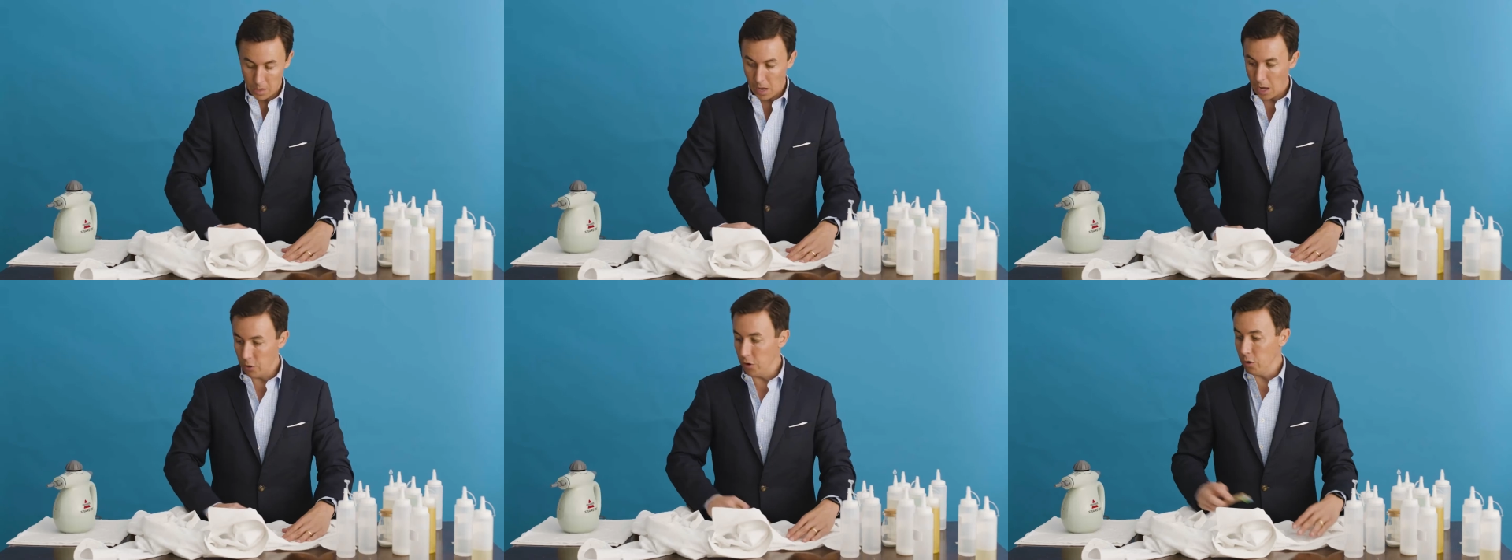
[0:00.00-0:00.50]
I
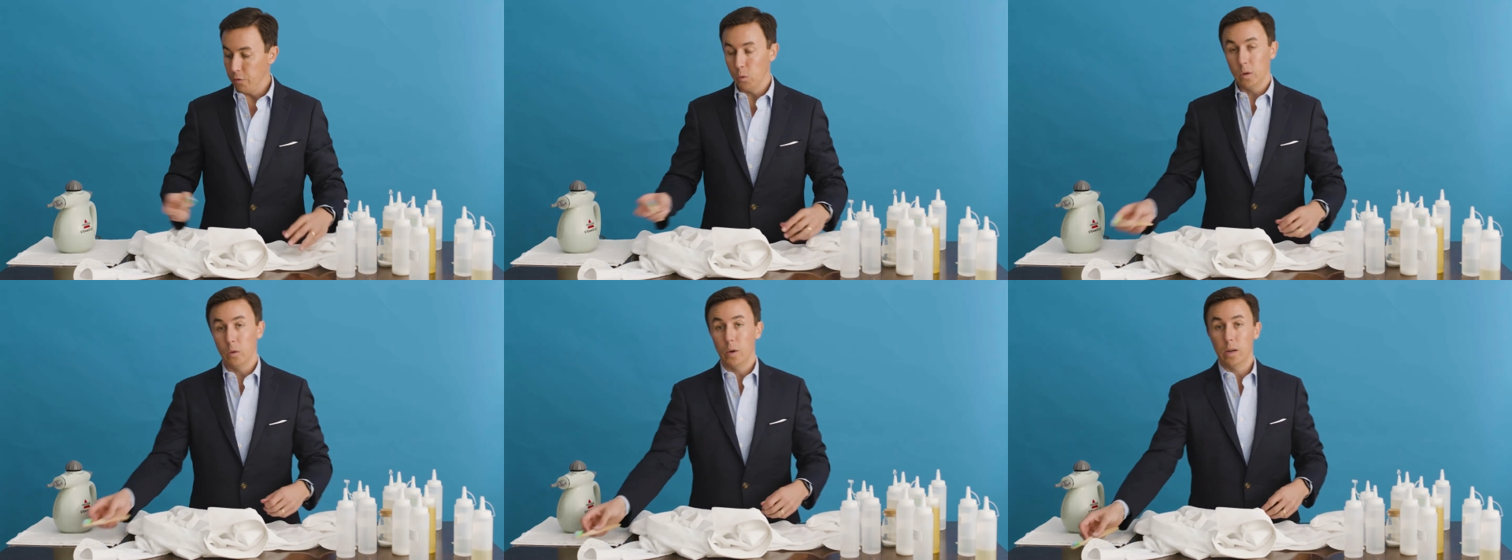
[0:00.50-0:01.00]
don't know if you
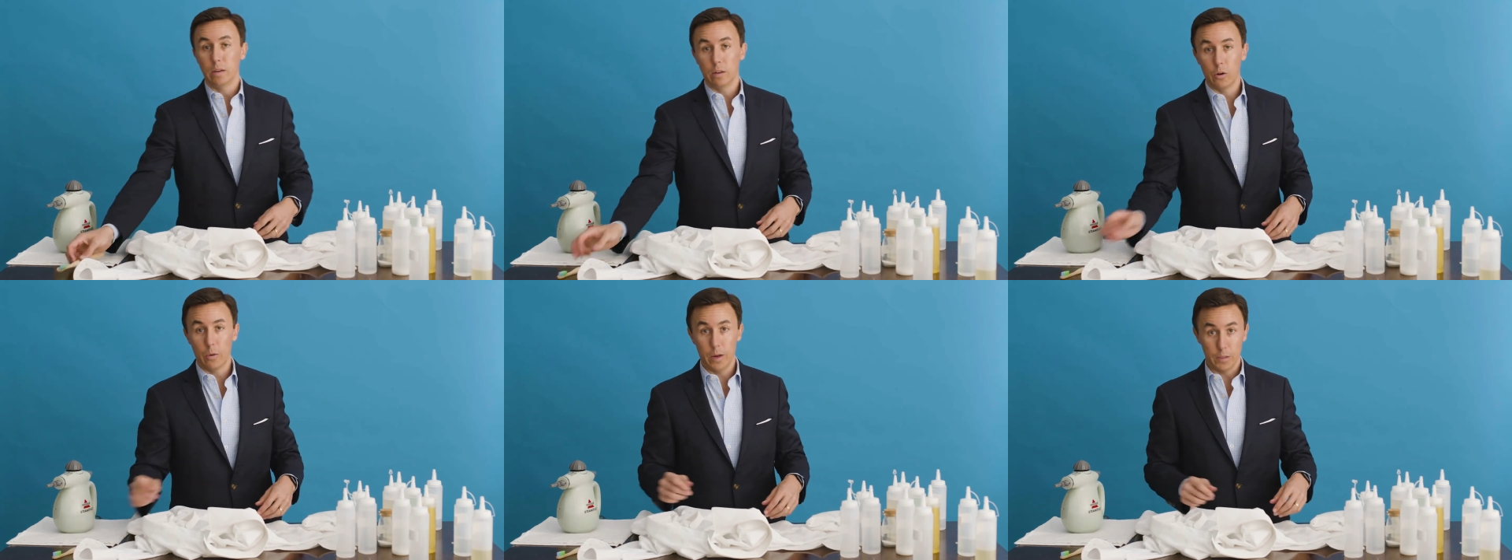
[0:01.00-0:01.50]
really want to
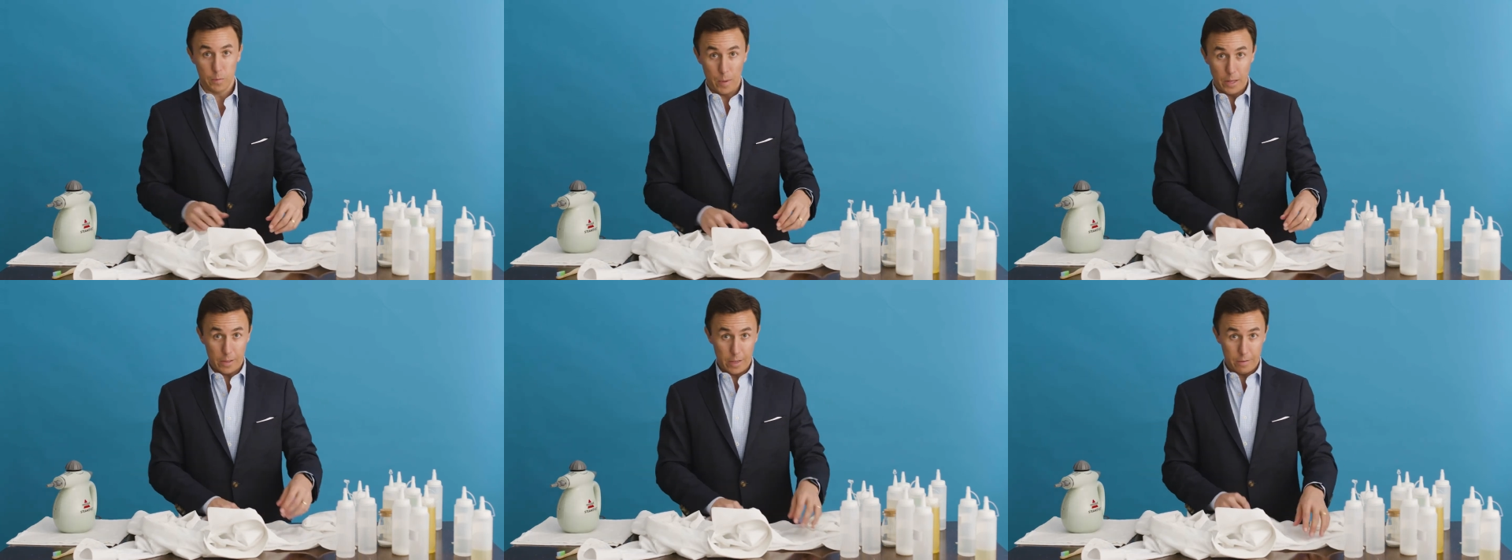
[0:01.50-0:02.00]
go around
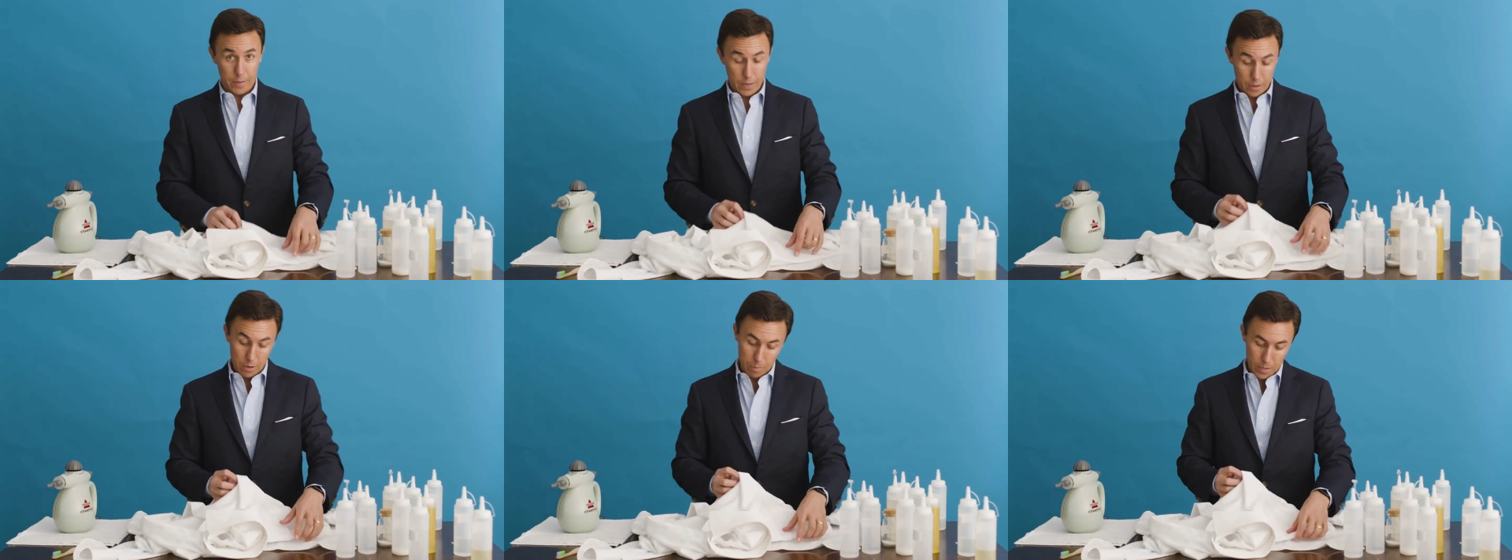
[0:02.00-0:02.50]
smelling like
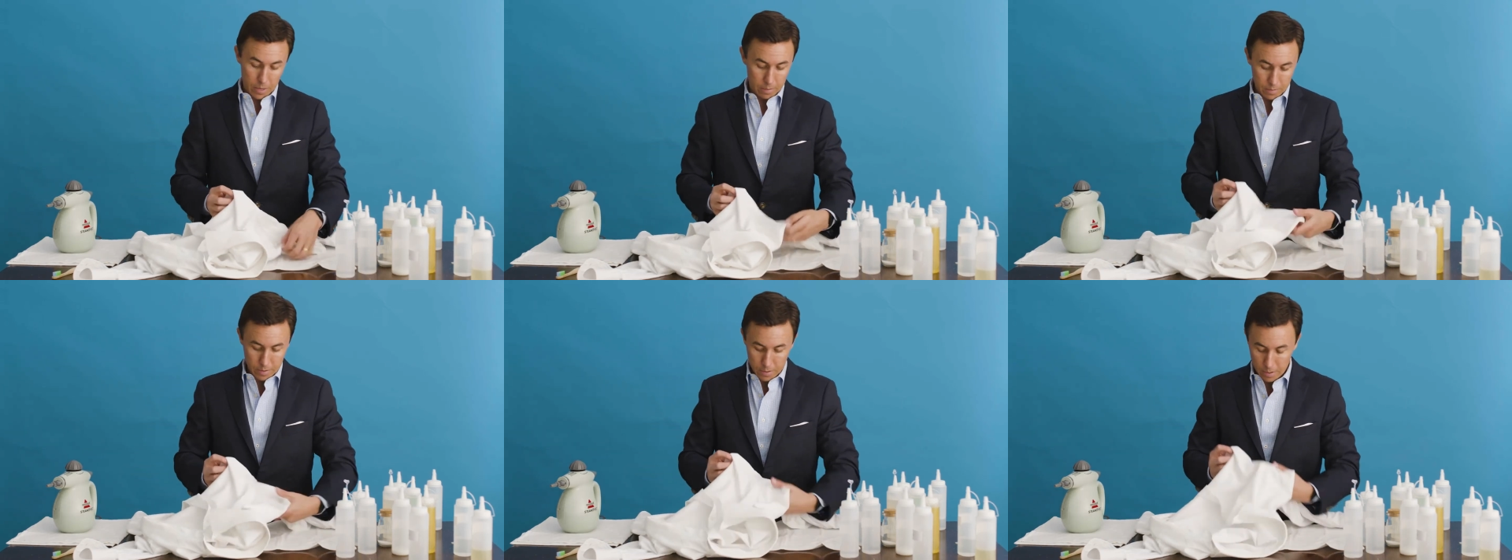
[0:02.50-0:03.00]
vinegar, but
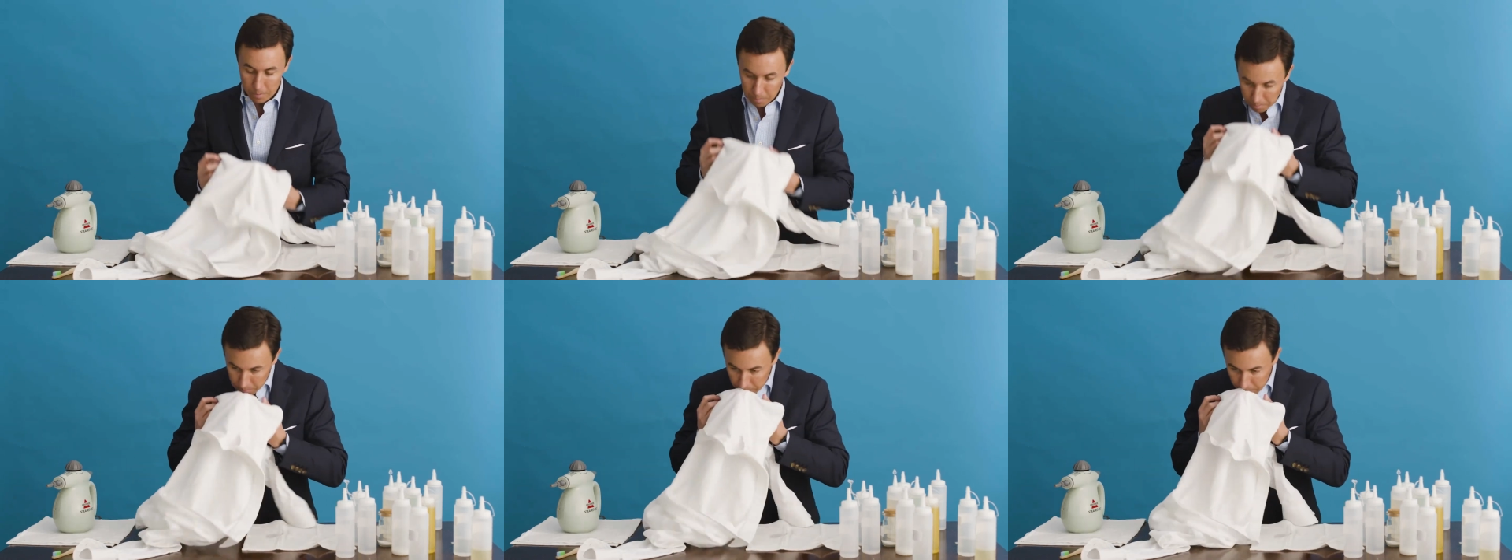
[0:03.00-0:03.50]

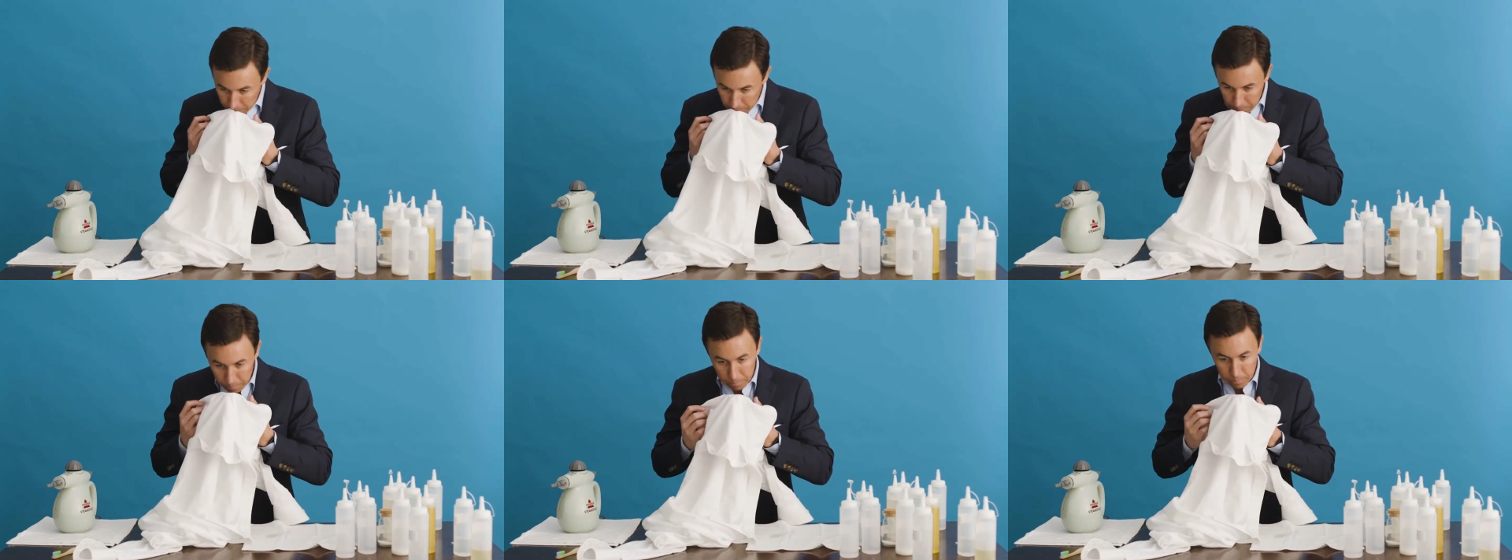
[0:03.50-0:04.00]

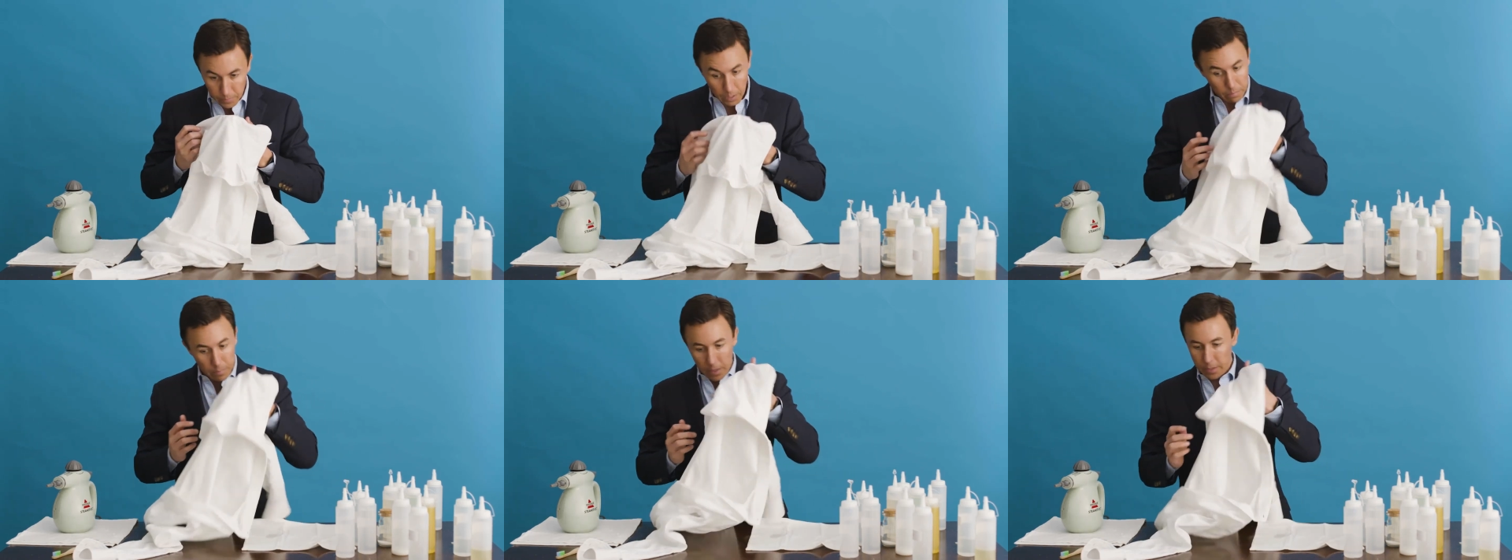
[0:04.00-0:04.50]
yeah,
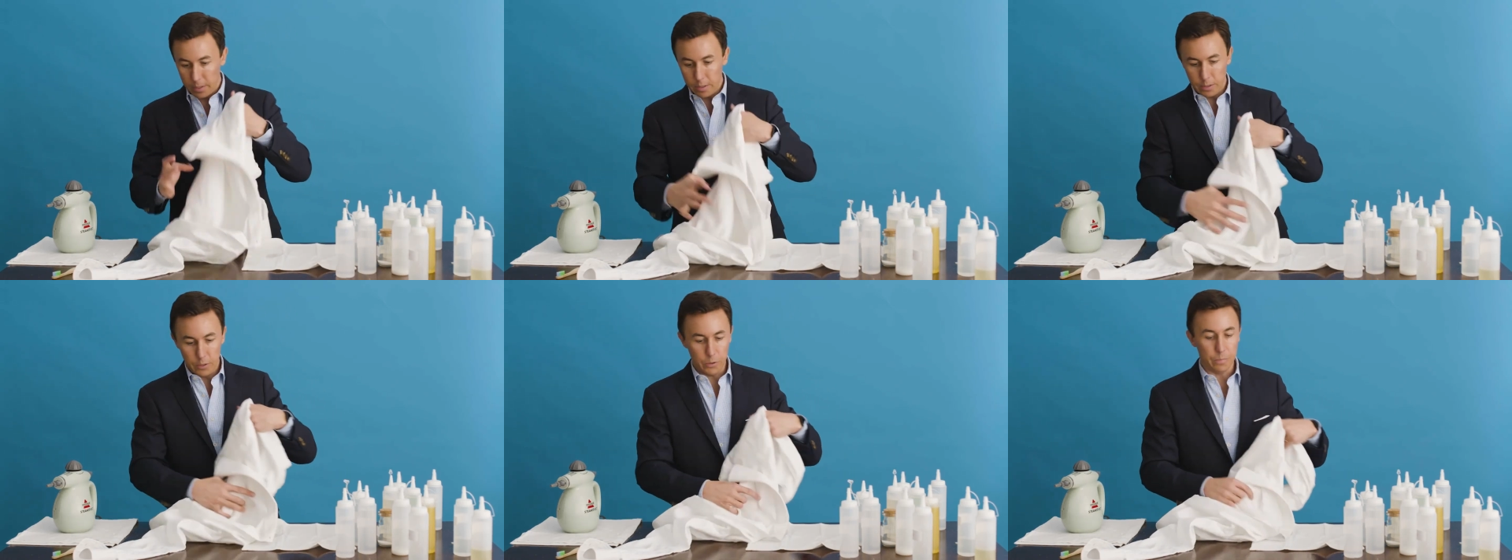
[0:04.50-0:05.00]
that did it
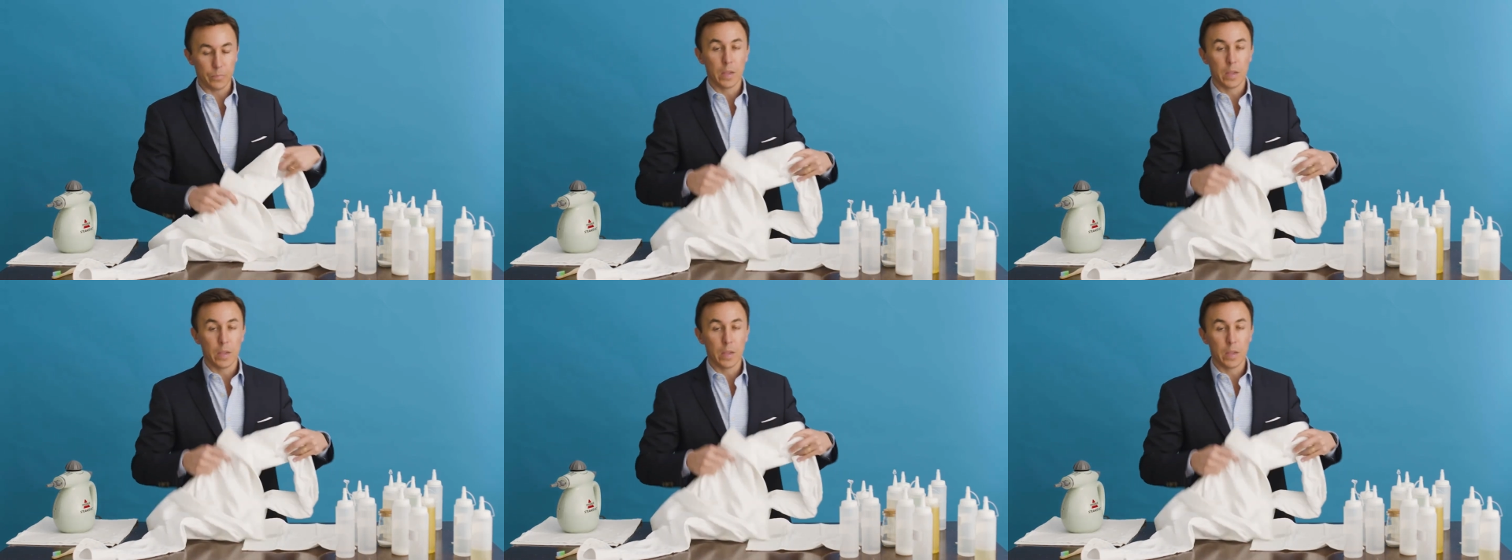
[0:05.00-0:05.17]
too.